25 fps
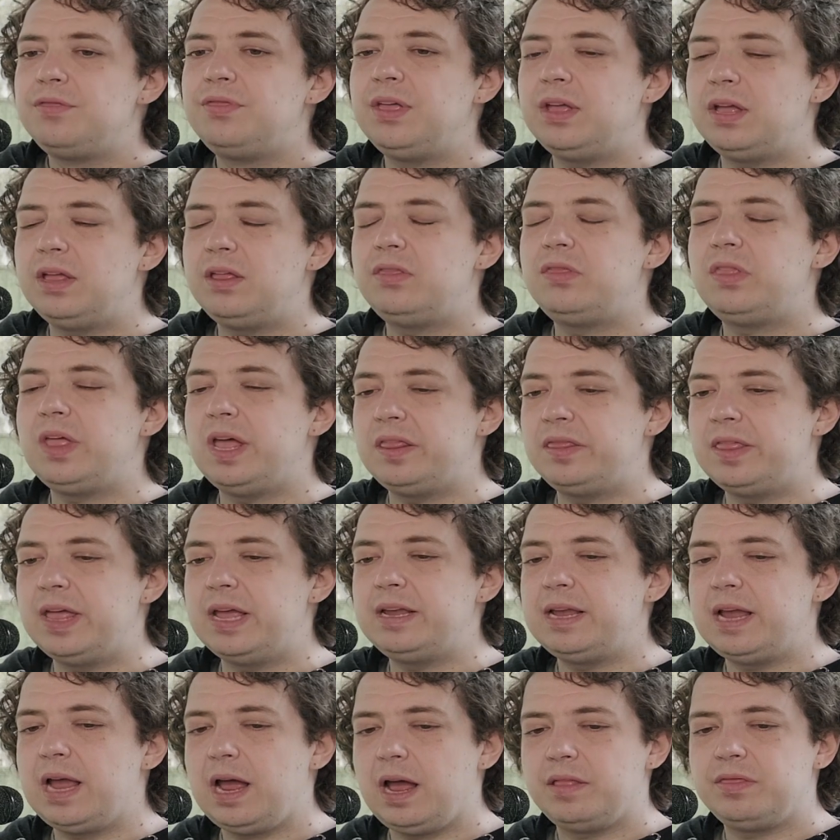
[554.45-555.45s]
Mm. They, they,
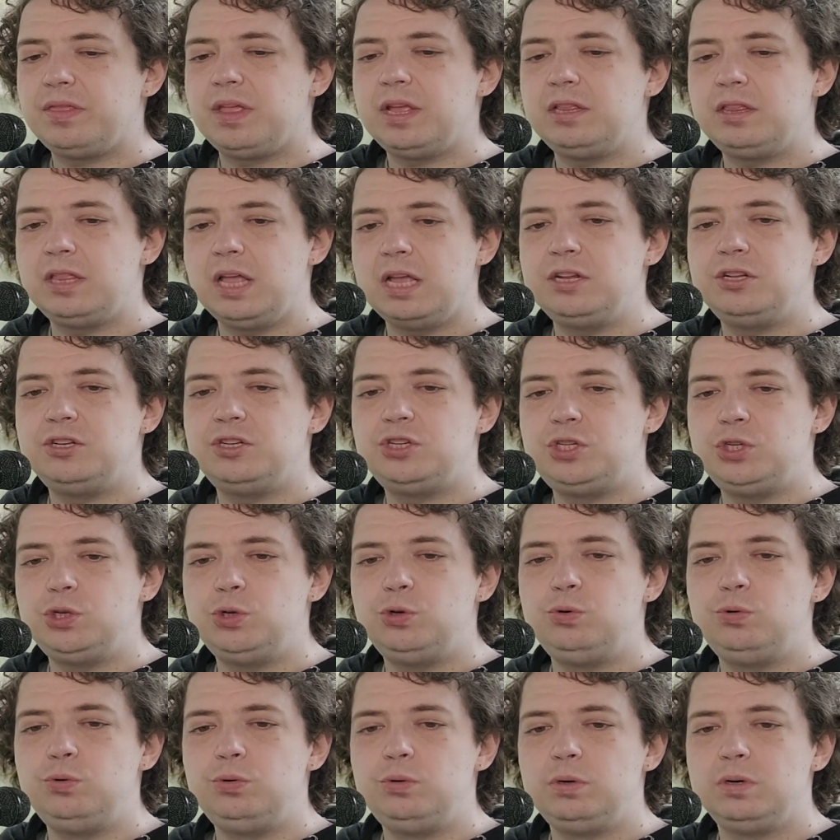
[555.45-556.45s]
yeah, they they
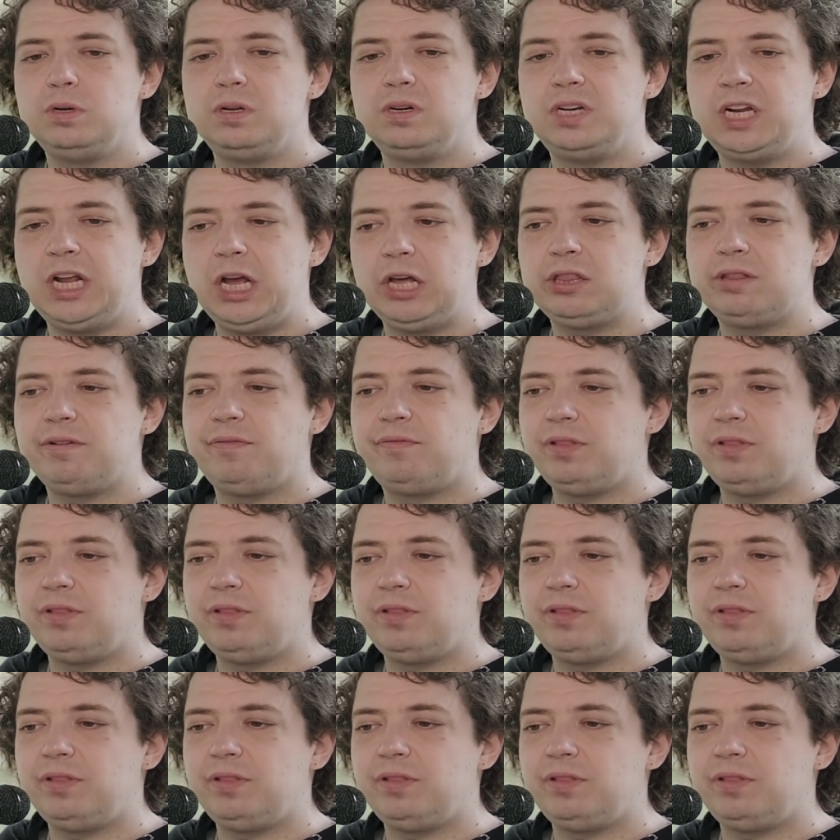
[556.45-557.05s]
do nail now, the